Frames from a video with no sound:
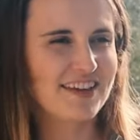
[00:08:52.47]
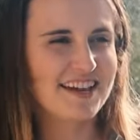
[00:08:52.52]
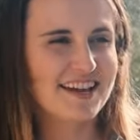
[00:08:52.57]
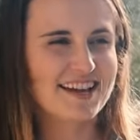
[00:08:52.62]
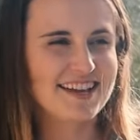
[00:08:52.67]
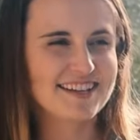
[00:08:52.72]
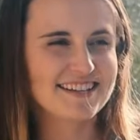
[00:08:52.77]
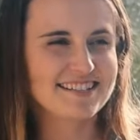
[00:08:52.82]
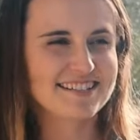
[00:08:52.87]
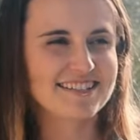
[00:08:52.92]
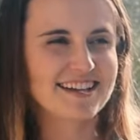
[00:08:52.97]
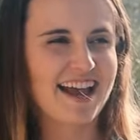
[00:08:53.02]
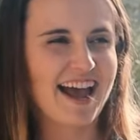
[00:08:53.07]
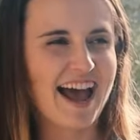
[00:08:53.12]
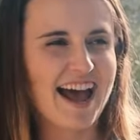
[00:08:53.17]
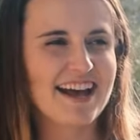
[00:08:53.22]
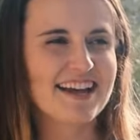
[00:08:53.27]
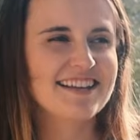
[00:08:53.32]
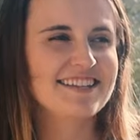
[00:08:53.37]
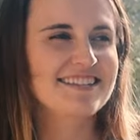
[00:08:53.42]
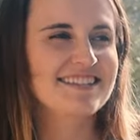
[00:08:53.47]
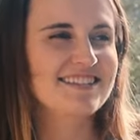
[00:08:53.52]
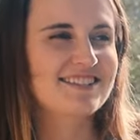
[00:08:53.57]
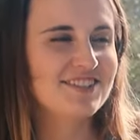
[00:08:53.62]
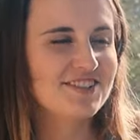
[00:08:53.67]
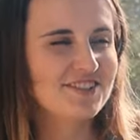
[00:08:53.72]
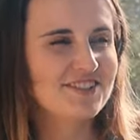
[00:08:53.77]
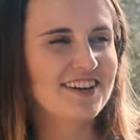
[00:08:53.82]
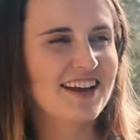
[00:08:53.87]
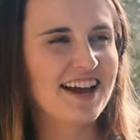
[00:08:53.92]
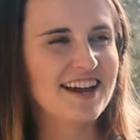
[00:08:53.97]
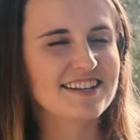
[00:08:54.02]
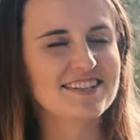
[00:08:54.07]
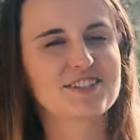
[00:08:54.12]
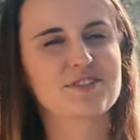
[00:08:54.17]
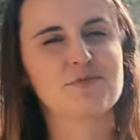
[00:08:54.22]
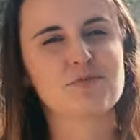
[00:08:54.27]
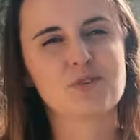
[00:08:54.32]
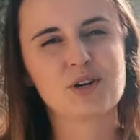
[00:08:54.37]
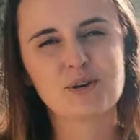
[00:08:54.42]
because as soon as
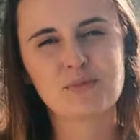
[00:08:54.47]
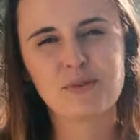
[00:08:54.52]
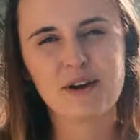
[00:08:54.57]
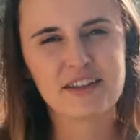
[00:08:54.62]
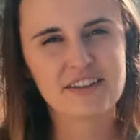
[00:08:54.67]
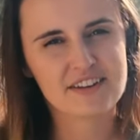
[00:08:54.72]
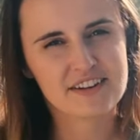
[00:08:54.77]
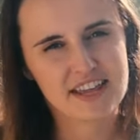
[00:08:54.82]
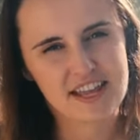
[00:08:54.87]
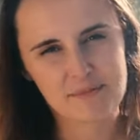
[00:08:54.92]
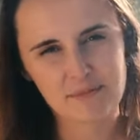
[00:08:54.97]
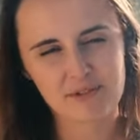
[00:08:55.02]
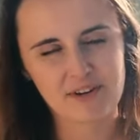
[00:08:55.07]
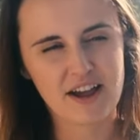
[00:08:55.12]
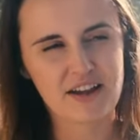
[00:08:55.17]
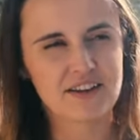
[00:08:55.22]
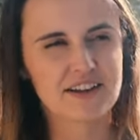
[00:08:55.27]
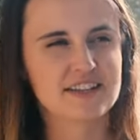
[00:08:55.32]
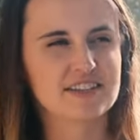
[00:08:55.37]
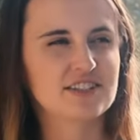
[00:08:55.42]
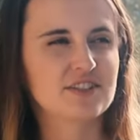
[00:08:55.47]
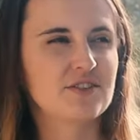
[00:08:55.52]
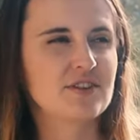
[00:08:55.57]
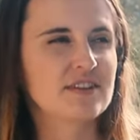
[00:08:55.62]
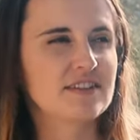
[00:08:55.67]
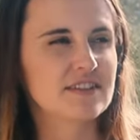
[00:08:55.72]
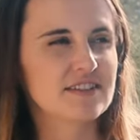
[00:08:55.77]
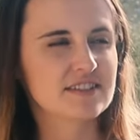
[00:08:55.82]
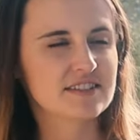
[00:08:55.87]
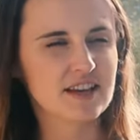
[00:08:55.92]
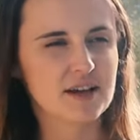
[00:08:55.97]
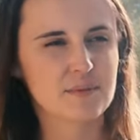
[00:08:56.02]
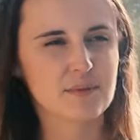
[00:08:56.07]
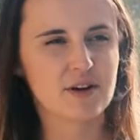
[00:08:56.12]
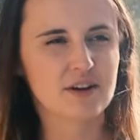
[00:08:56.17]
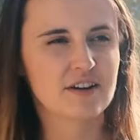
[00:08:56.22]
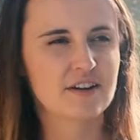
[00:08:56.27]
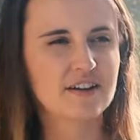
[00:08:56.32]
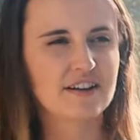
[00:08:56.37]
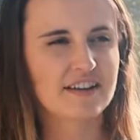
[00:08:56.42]
the warm weather came around, as soon as the
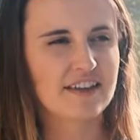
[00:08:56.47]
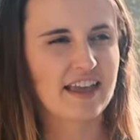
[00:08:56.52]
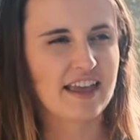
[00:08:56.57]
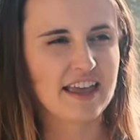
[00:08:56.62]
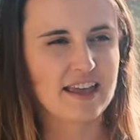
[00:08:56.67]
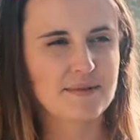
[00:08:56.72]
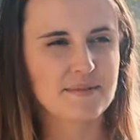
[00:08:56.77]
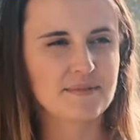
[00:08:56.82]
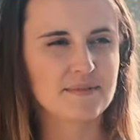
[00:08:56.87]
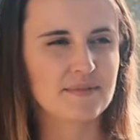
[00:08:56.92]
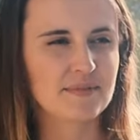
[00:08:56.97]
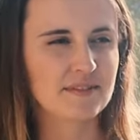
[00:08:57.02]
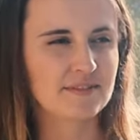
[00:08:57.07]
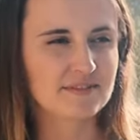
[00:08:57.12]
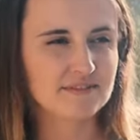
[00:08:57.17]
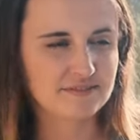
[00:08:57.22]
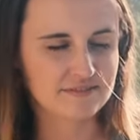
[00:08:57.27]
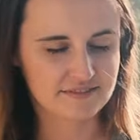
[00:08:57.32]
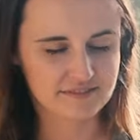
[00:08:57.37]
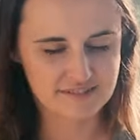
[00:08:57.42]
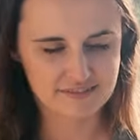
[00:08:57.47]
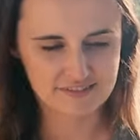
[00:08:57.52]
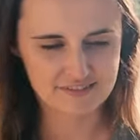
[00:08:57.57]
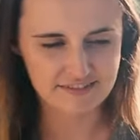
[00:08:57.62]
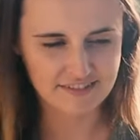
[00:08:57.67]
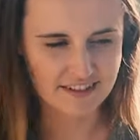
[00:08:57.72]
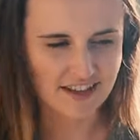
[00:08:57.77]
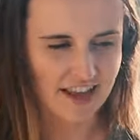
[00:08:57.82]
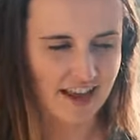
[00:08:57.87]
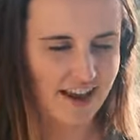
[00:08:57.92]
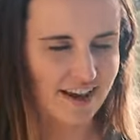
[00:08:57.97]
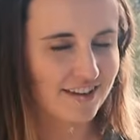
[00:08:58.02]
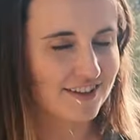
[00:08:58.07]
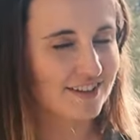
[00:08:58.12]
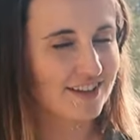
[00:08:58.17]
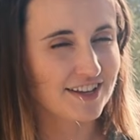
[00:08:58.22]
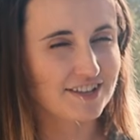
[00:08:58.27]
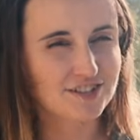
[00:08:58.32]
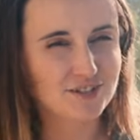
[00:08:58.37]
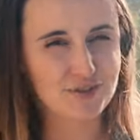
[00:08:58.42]
summer came,
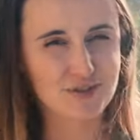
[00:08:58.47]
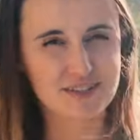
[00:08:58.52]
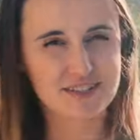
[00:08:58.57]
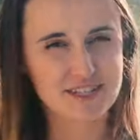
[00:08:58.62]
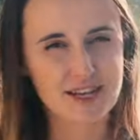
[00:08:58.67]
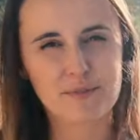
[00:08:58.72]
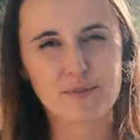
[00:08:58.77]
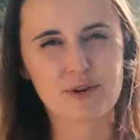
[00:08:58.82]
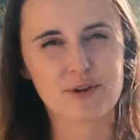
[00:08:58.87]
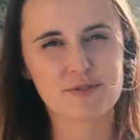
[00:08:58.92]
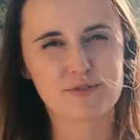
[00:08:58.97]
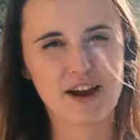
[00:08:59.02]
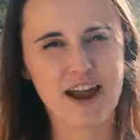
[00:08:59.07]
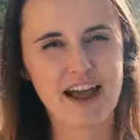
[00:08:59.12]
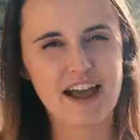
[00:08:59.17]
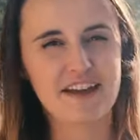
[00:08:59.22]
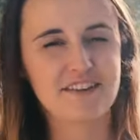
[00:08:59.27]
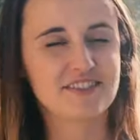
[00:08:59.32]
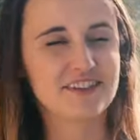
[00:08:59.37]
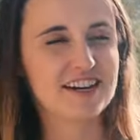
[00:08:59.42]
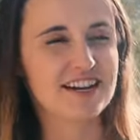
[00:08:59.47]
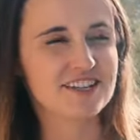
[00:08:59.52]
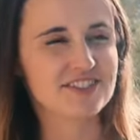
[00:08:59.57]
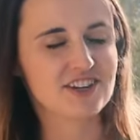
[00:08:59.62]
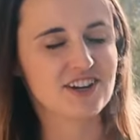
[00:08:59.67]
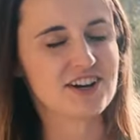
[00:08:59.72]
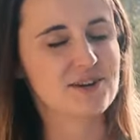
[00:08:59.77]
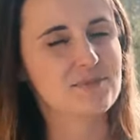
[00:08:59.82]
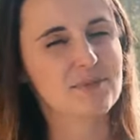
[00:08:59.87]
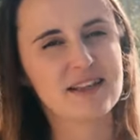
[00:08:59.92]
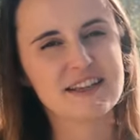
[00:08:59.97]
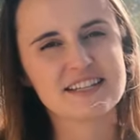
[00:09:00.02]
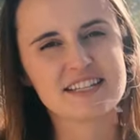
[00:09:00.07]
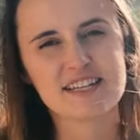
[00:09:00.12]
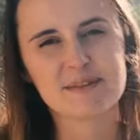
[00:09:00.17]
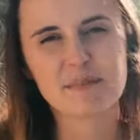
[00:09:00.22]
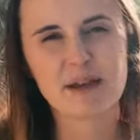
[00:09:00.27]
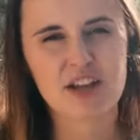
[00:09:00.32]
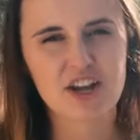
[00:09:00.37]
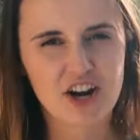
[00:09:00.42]
as soon as summer arrived, and I started planting
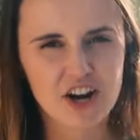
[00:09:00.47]
in my